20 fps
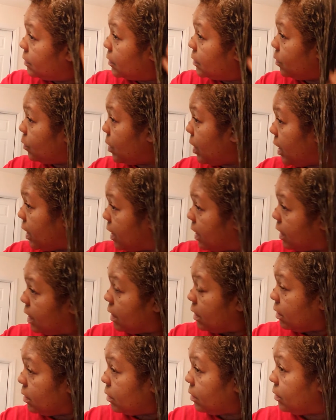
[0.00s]

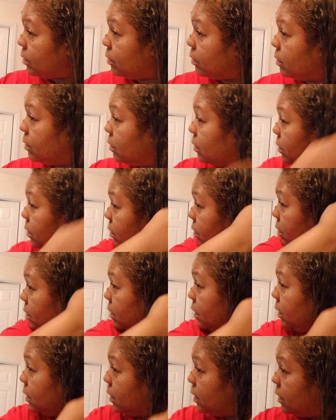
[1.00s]
Wow.
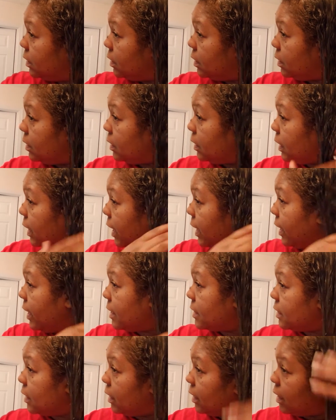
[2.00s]
That
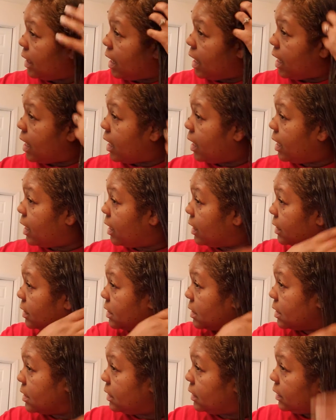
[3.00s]
has a lot of
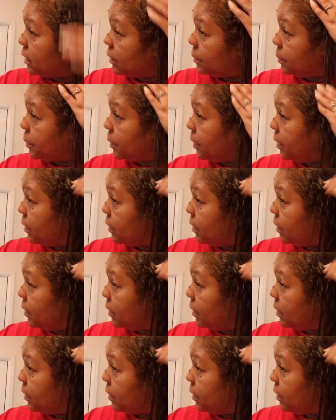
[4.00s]
slip.